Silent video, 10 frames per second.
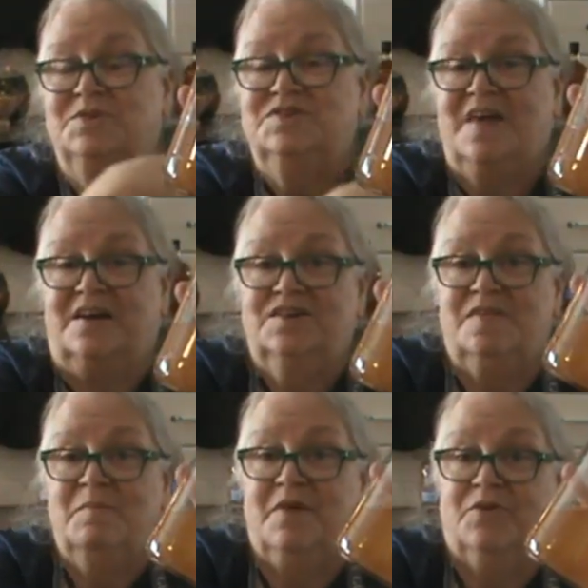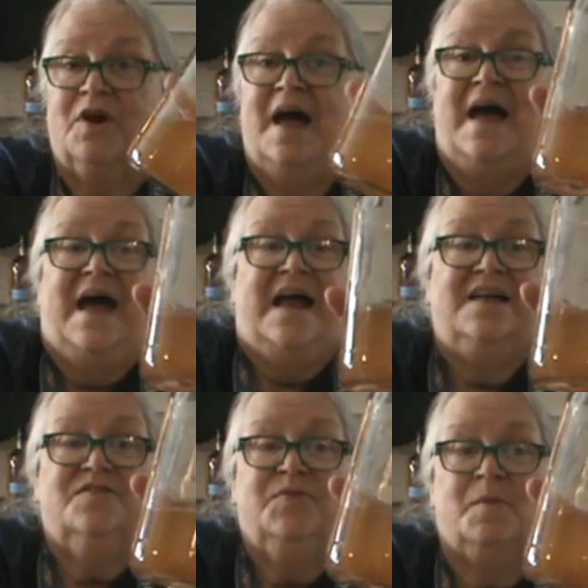which is actually the mother.
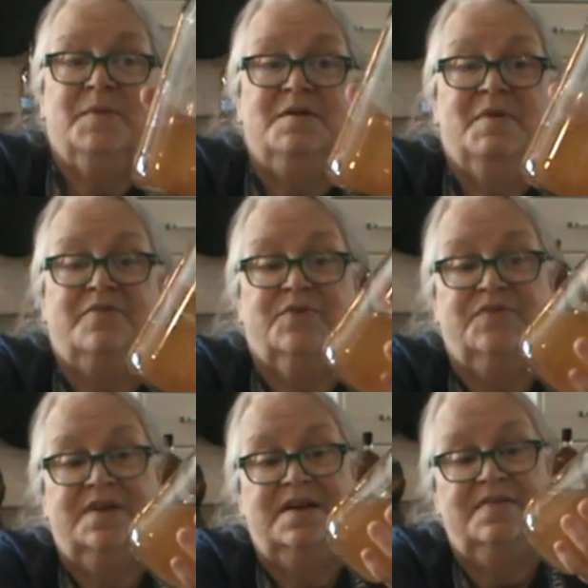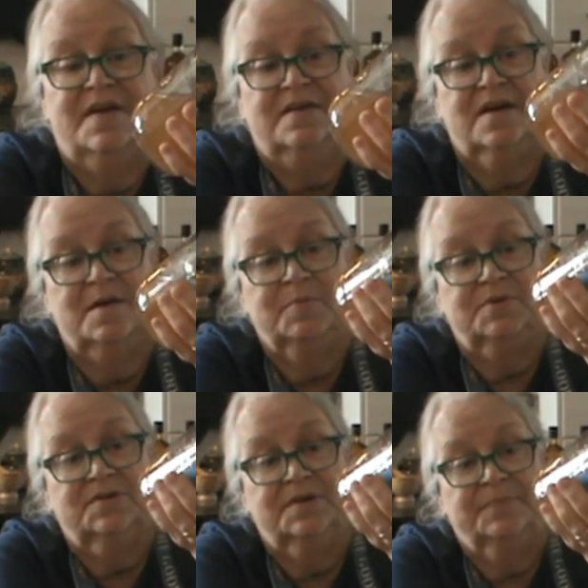It's forming a mother sitting in that
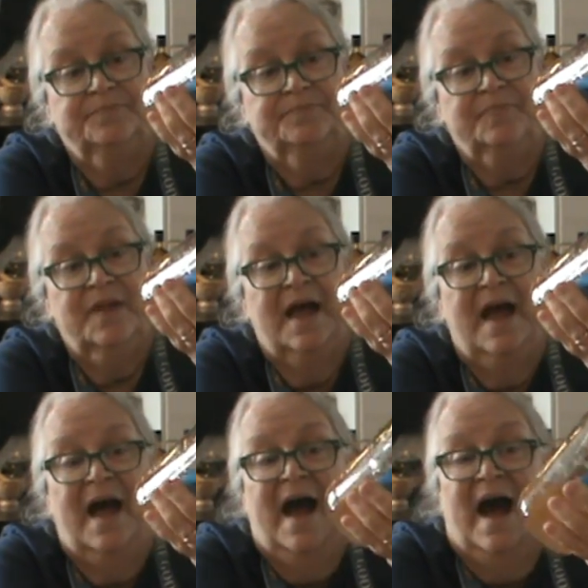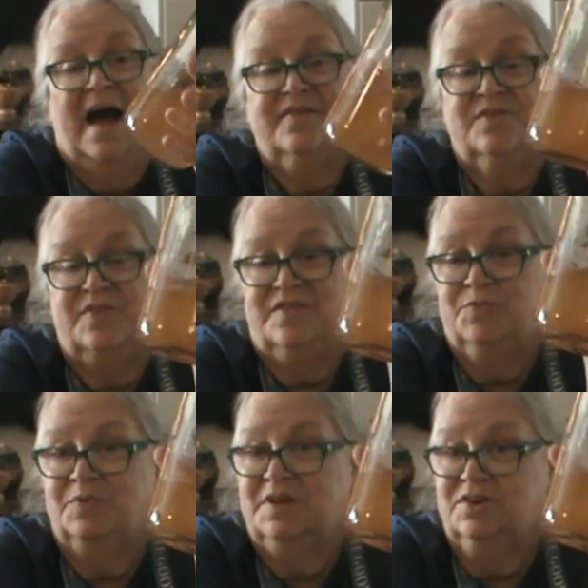cupboard. And so
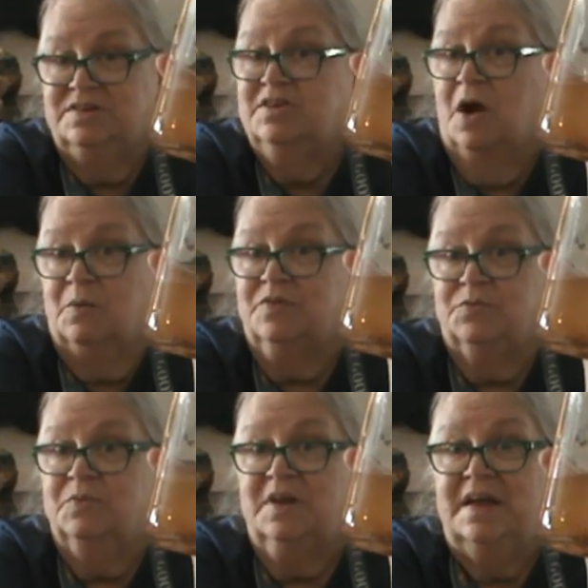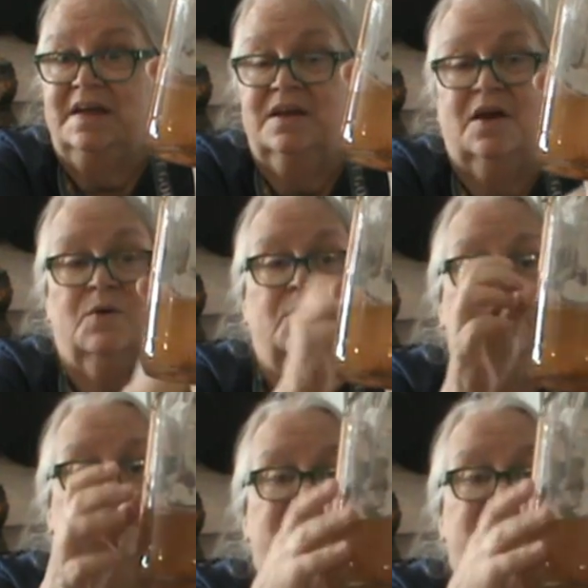that's really good to go. It's really, you know,